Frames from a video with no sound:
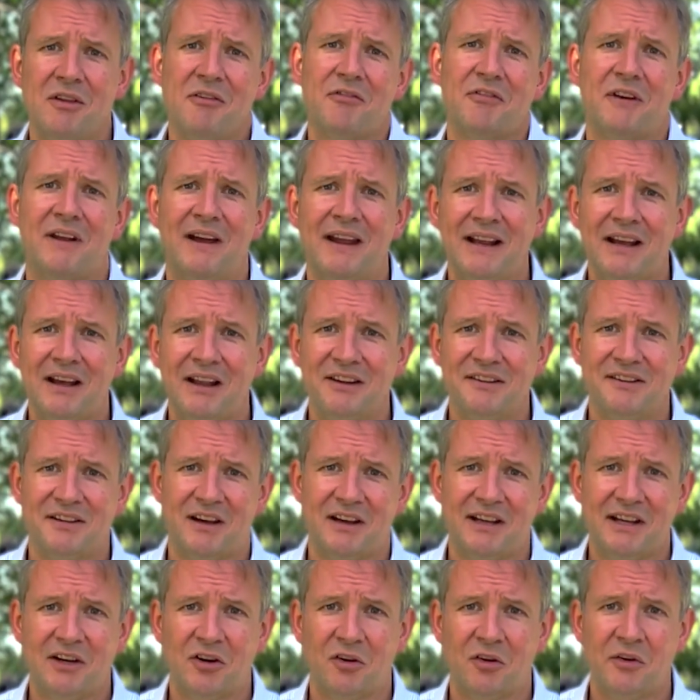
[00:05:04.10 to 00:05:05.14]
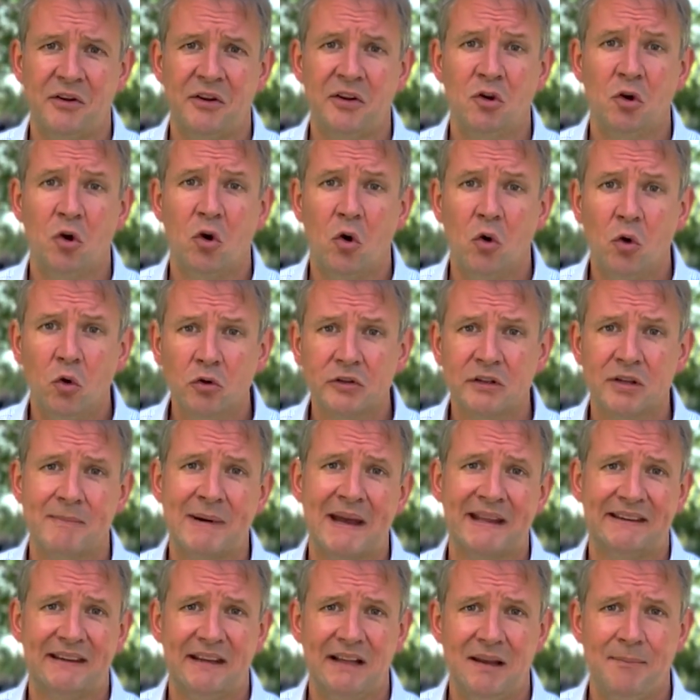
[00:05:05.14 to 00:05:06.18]
the flying colours icon and you'll
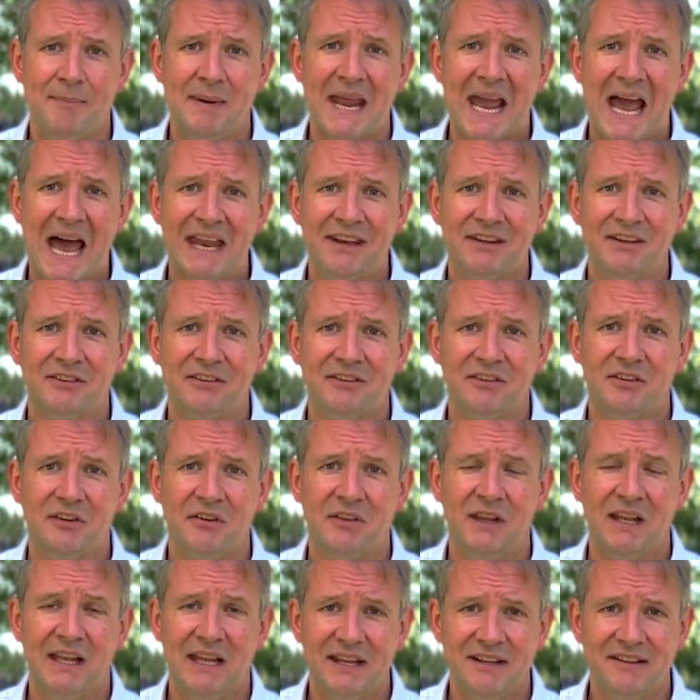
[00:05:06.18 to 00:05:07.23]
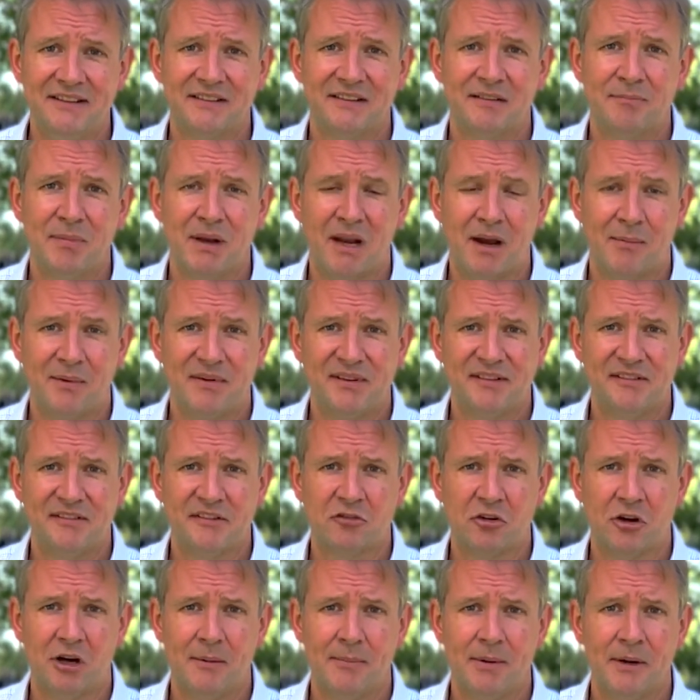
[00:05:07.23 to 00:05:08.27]
automatically be added to the list and become a
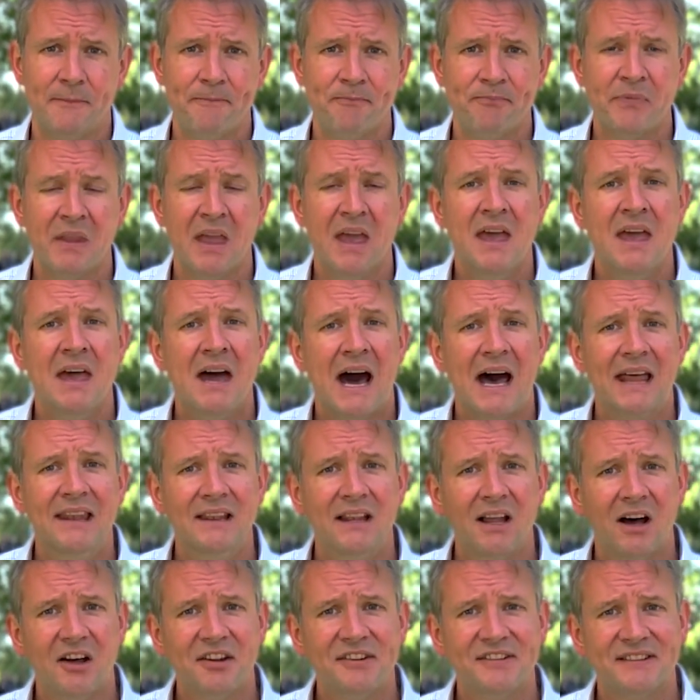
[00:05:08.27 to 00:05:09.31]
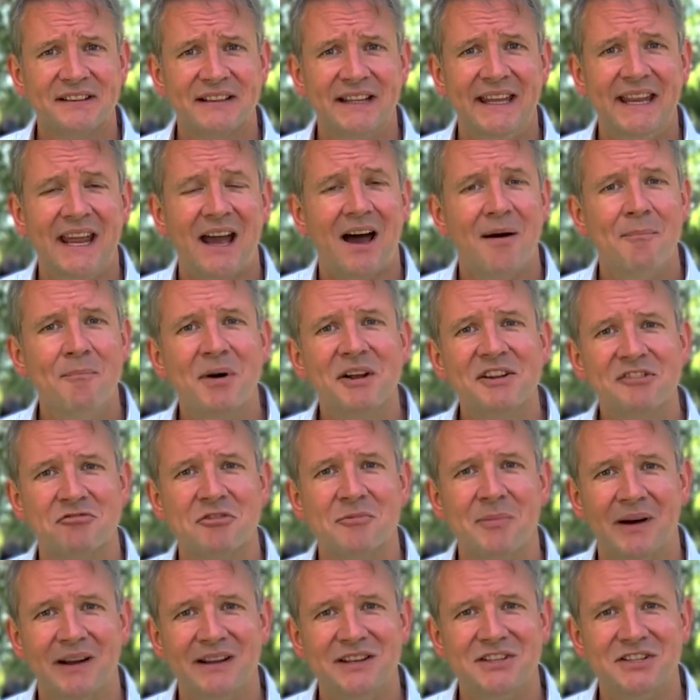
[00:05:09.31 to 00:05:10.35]
subscriber. And lastly, I must
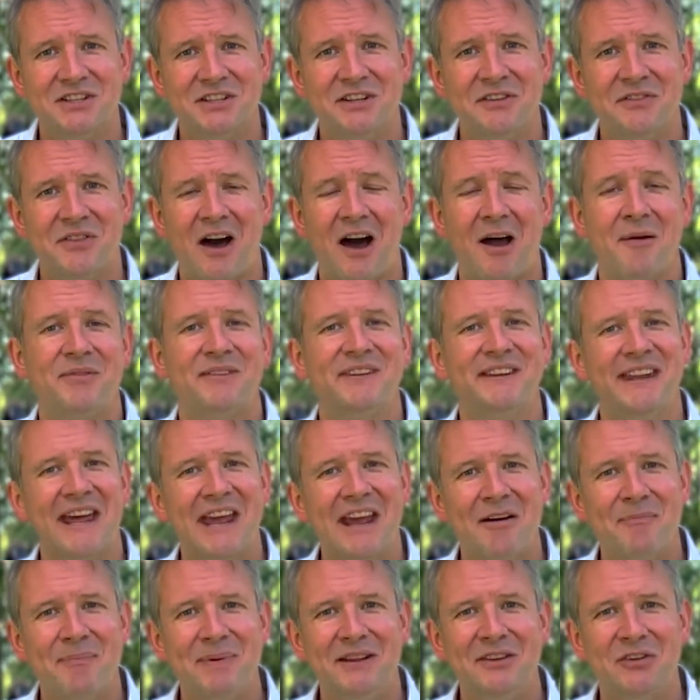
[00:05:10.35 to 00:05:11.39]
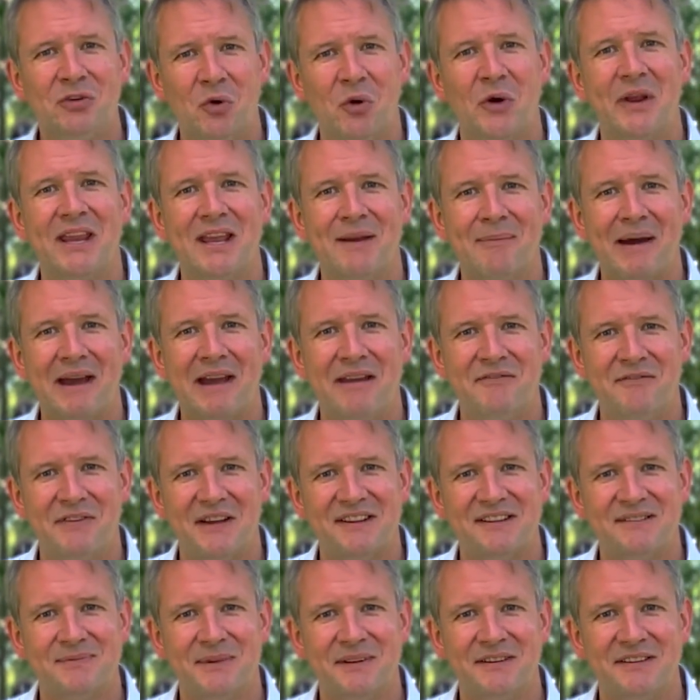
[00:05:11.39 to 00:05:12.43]
remind you that today I've been talking about
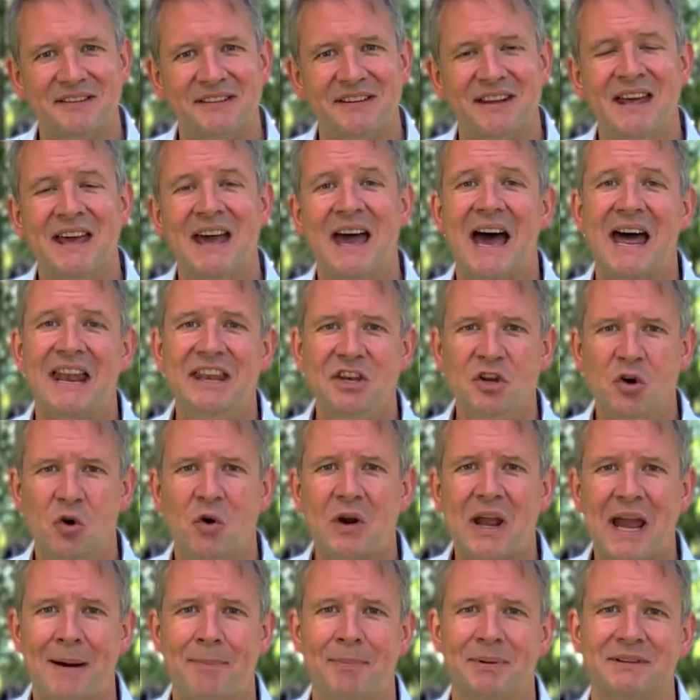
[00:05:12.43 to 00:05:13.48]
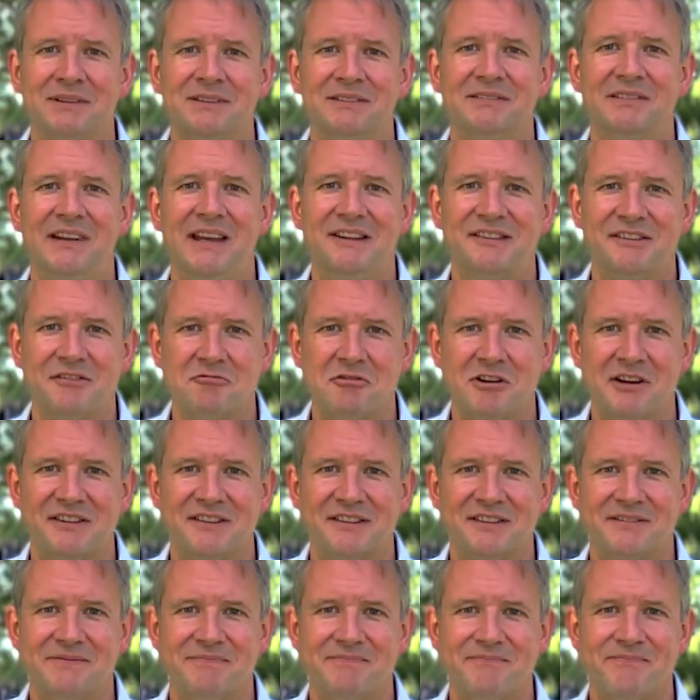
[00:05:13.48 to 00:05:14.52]
investments and your capital is at
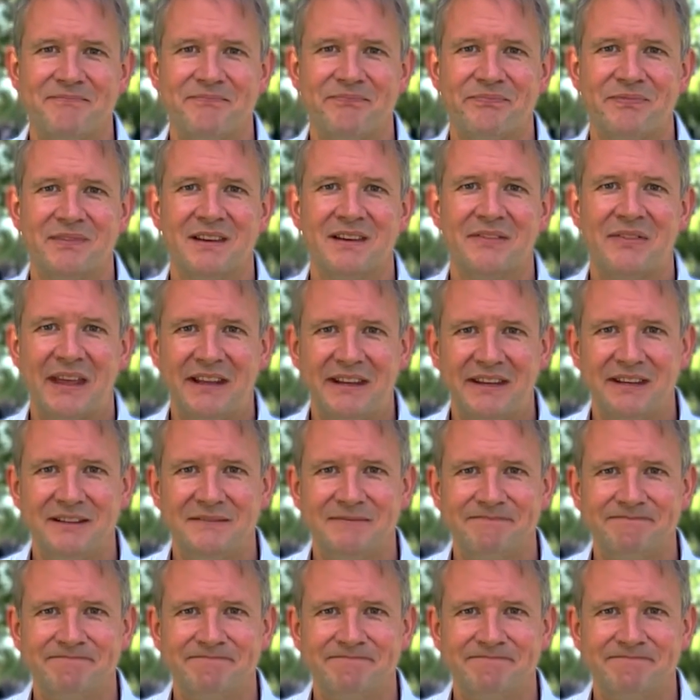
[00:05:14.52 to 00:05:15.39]
risk. Thank you.